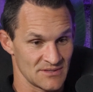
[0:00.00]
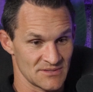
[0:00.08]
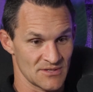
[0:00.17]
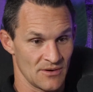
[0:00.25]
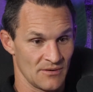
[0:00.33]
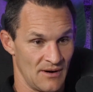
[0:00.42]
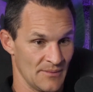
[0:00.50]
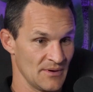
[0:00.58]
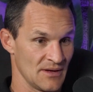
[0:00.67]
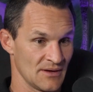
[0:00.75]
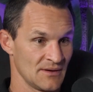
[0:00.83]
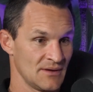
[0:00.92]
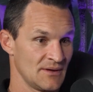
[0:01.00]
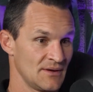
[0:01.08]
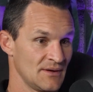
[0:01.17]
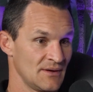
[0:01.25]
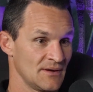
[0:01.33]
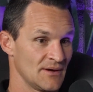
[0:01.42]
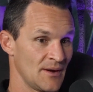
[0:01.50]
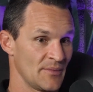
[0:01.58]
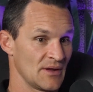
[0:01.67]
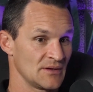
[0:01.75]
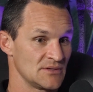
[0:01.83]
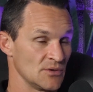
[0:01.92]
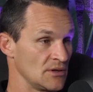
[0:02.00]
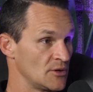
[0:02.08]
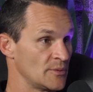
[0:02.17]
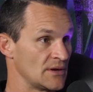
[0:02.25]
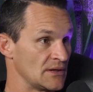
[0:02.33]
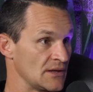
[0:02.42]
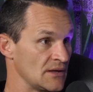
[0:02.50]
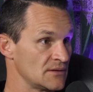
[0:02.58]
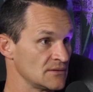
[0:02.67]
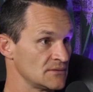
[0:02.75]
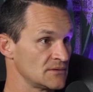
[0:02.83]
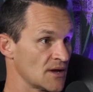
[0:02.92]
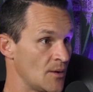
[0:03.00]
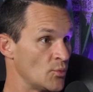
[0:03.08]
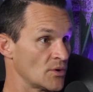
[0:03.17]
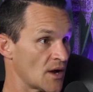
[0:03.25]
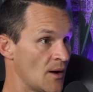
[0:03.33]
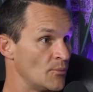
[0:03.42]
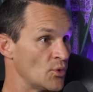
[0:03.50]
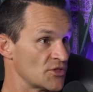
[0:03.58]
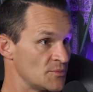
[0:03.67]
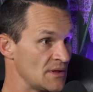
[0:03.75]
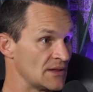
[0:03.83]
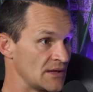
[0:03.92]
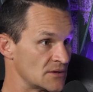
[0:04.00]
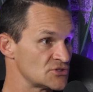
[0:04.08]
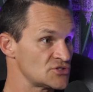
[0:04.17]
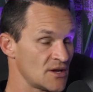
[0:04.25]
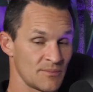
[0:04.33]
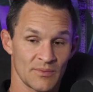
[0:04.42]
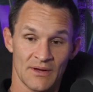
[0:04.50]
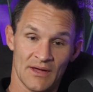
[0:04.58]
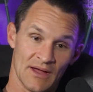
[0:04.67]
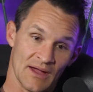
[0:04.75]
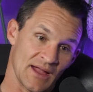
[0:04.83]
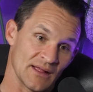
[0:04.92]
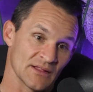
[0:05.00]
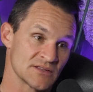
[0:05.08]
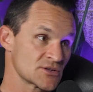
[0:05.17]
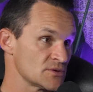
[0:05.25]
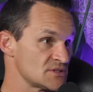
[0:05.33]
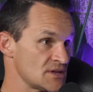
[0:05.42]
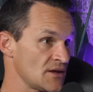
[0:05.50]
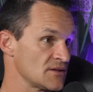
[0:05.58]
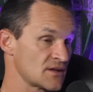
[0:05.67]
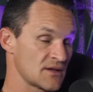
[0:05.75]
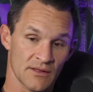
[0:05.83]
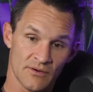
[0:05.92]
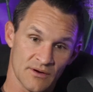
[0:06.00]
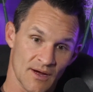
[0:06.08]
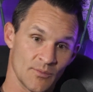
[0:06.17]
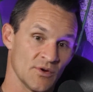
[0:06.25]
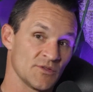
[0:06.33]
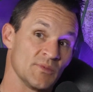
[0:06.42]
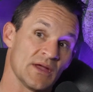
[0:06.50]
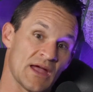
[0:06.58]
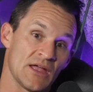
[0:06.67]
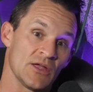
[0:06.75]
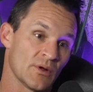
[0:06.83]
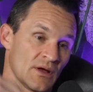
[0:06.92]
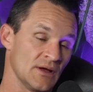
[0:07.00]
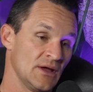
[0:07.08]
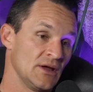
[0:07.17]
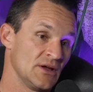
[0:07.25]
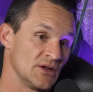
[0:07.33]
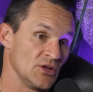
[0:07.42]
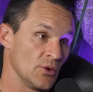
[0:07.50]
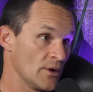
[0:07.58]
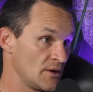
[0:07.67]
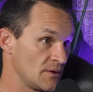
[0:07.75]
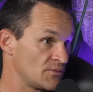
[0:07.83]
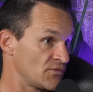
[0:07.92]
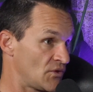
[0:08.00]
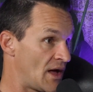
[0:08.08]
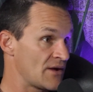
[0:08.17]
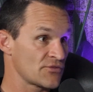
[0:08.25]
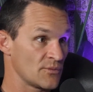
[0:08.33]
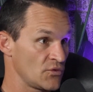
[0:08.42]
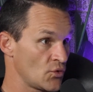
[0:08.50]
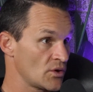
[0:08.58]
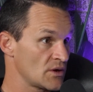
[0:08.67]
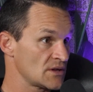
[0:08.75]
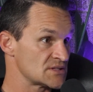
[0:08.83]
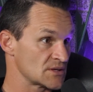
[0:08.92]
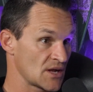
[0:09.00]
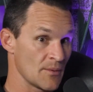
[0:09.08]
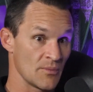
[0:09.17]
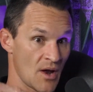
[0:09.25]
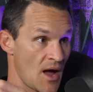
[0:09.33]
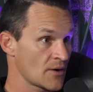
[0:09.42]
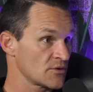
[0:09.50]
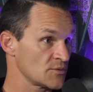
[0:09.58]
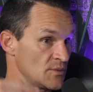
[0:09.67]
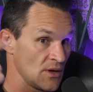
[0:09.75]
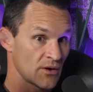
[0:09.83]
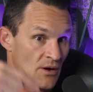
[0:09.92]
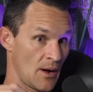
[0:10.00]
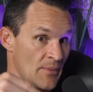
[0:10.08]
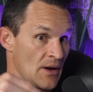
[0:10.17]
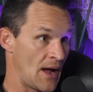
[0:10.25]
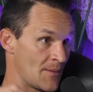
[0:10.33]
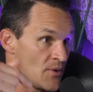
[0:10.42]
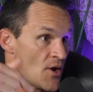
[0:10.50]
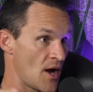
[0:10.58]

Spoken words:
and so I'm gonna do a little bit of come with me leadership. Hey, let's go sell together. Come with me. Hey, you want to fly from Florida to come knock with me? I'm